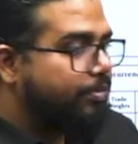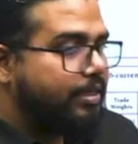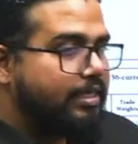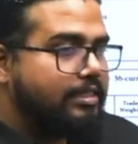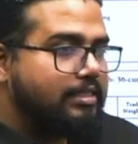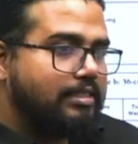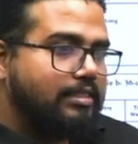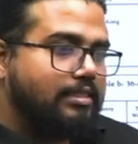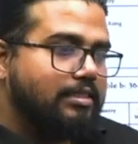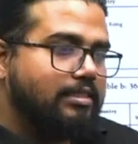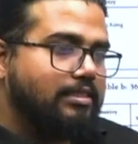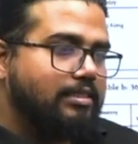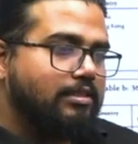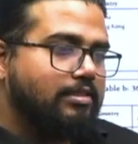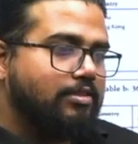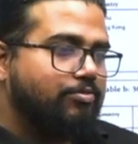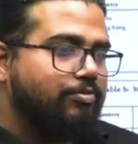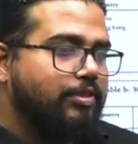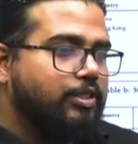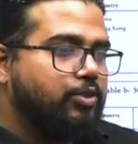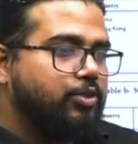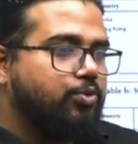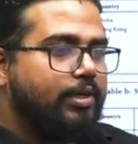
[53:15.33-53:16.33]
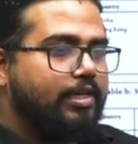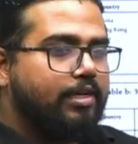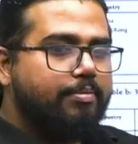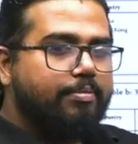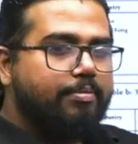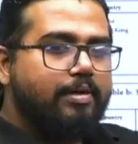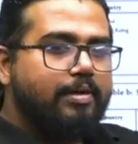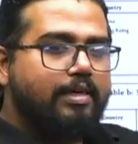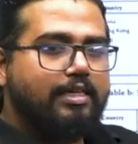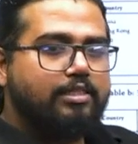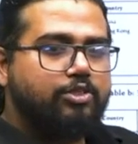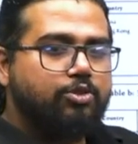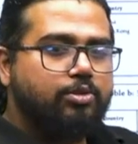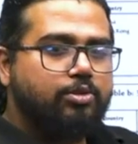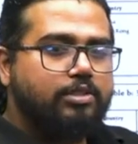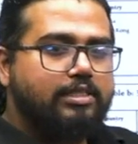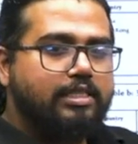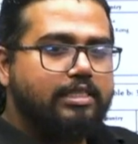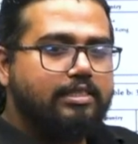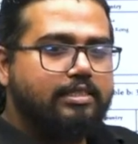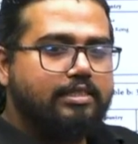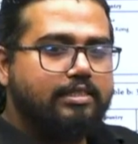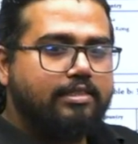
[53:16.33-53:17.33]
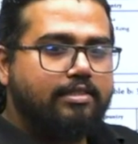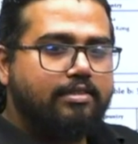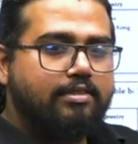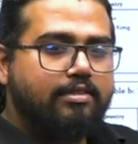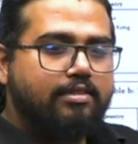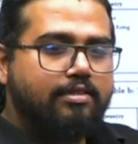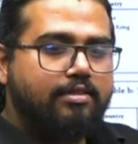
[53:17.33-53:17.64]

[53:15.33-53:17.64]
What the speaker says: means which variable has to change here?